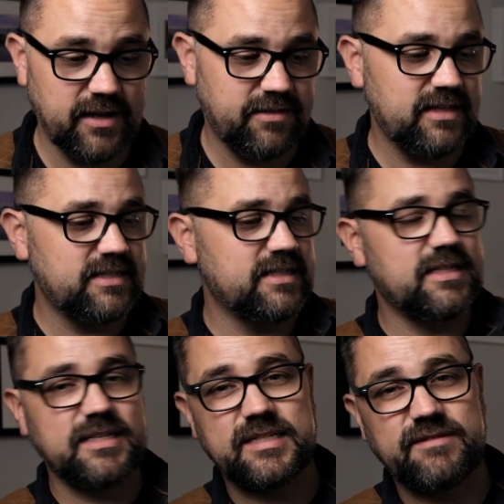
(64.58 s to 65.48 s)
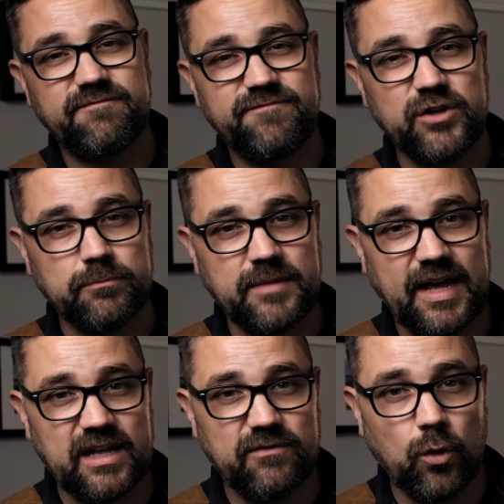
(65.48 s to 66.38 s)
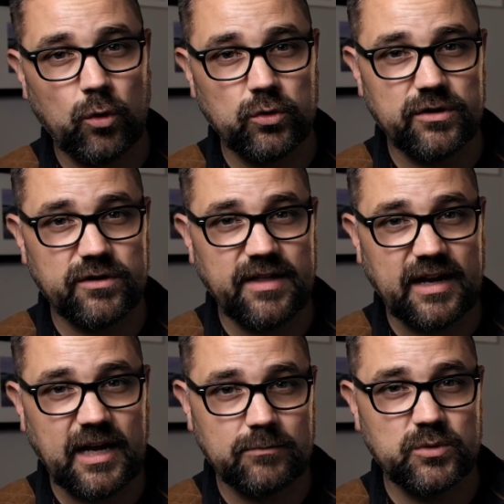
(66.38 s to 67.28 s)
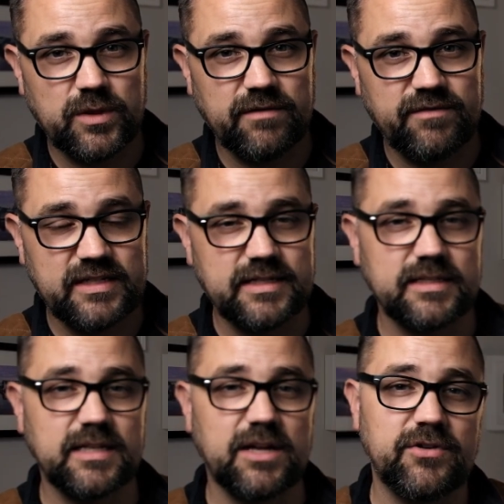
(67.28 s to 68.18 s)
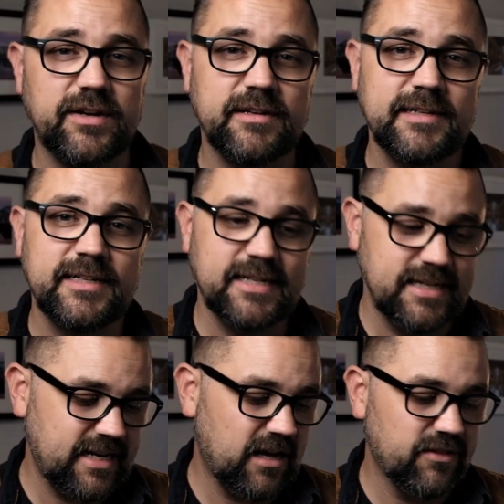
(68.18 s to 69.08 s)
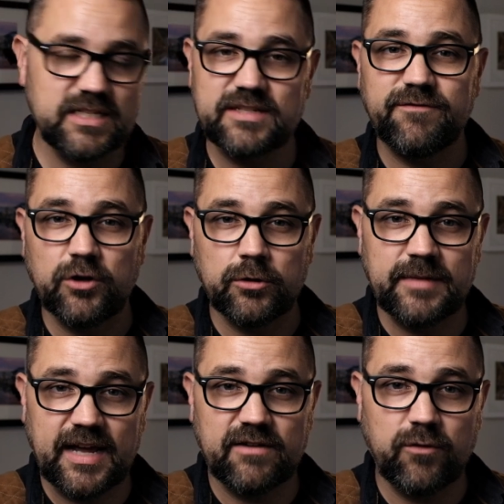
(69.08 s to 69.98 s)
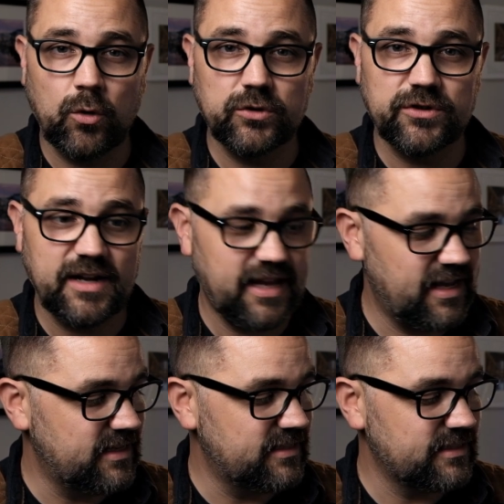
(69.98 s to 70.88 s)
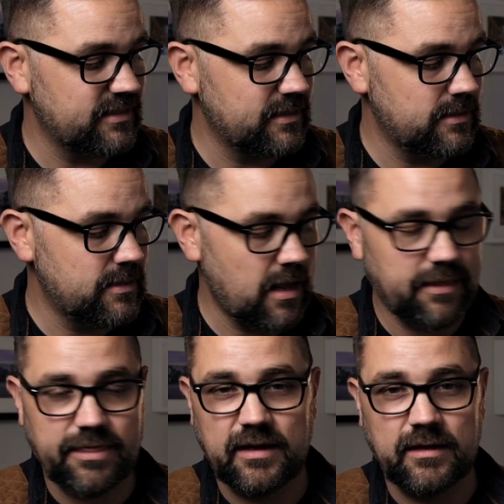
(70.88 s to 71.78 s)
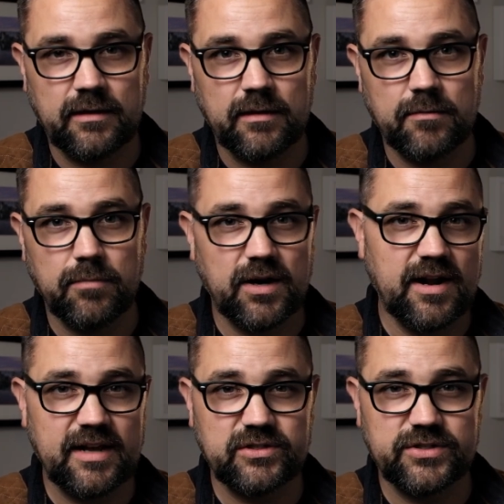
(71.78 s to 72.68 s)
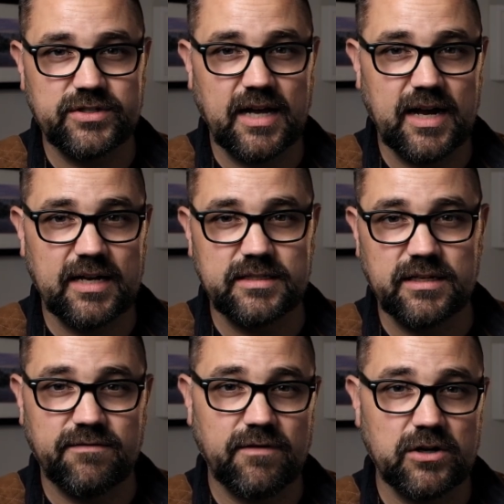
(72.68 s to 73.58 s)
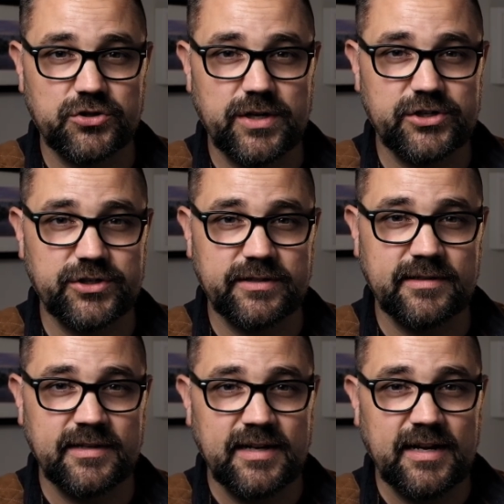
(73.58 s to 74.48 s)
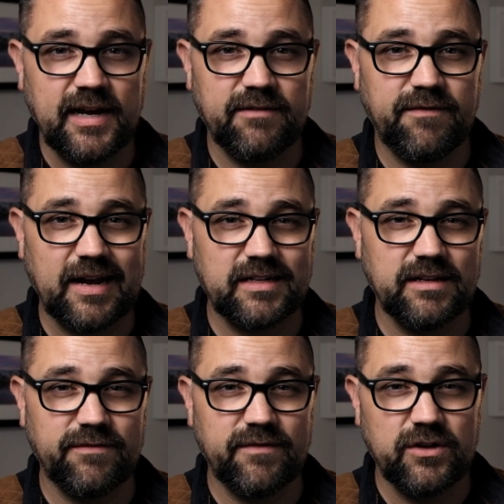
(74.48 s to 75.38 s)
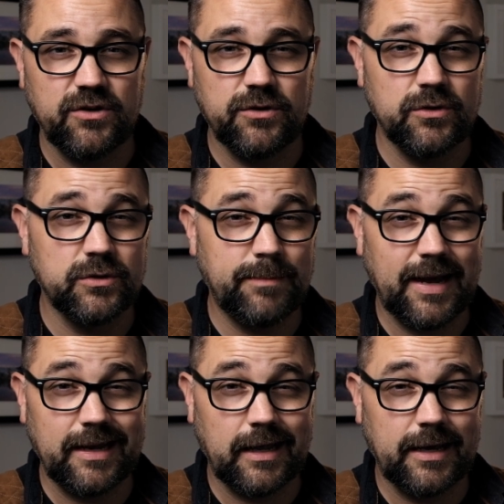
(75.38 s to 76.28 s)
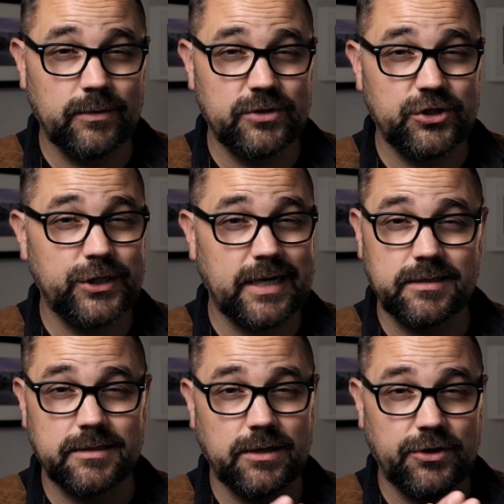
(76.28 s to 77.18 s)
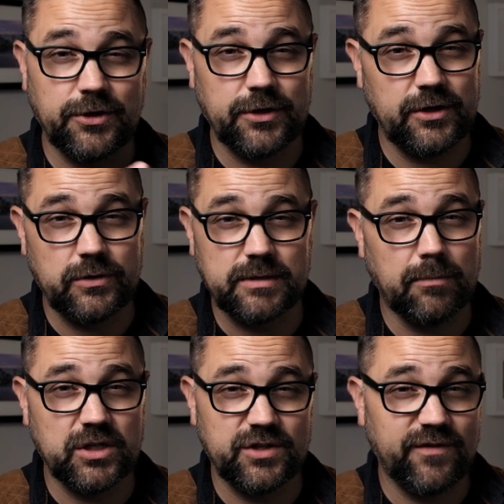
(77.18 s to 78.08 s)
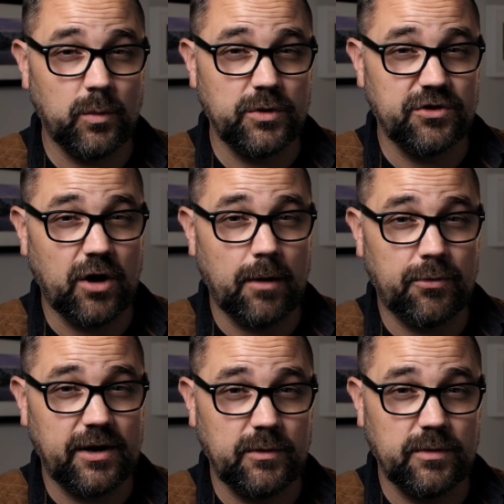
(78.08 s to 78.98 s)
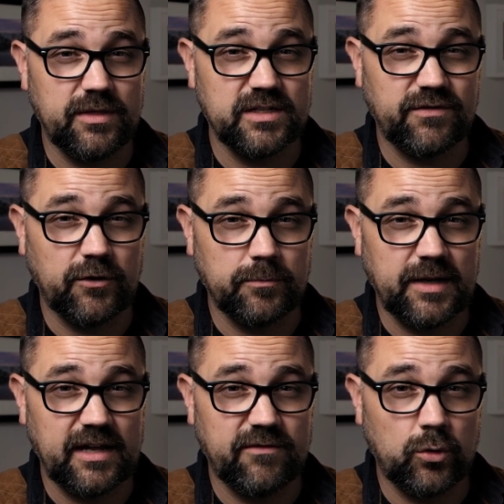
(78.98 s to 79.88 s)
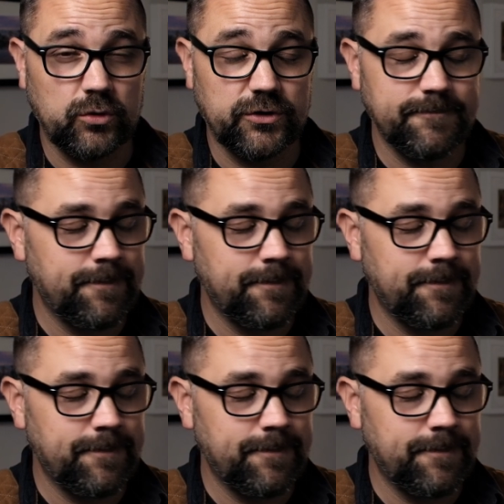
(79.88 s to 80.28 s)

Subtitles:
and this is the film negative holder that comes with the V600. Now, this film negative holder is nothing but an exercise in frustration. In fact, if you use bad language, chances are you're going to use a bunch of it when you're operating with this film negative holder.